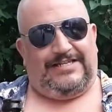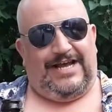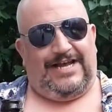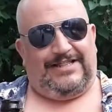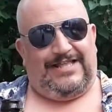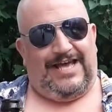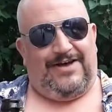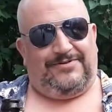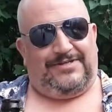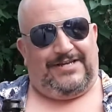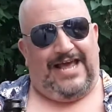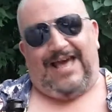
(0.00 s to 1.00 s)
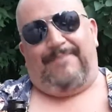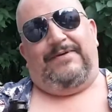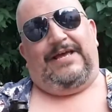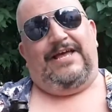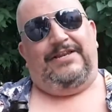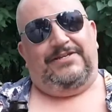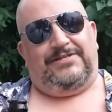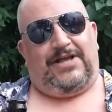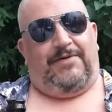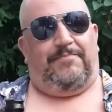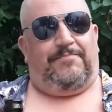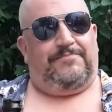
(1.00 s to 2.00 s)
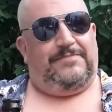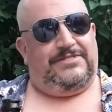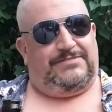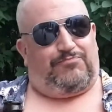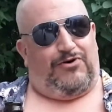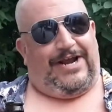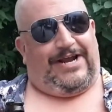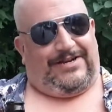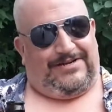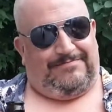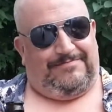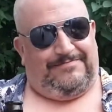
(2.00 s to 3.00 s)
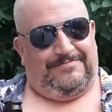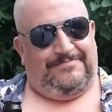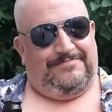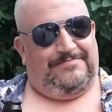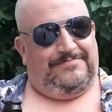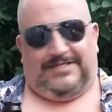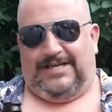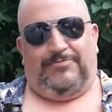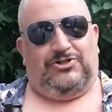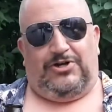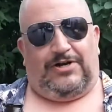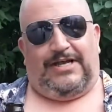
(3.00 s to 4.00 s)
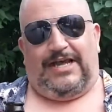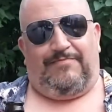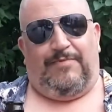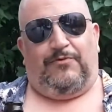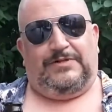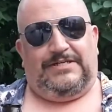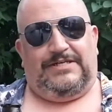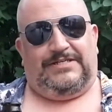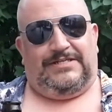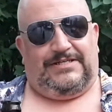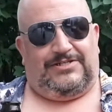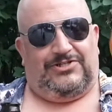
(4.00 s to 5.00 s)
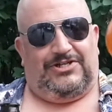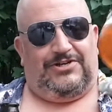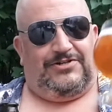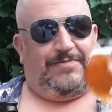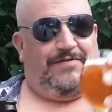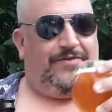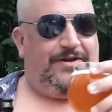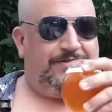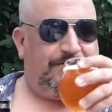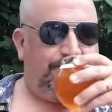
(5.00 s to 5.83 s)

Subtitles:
9000. Happy end of summer. Spring. See, I'm a jerk. Can't remember what season it is. Cheers, my friends.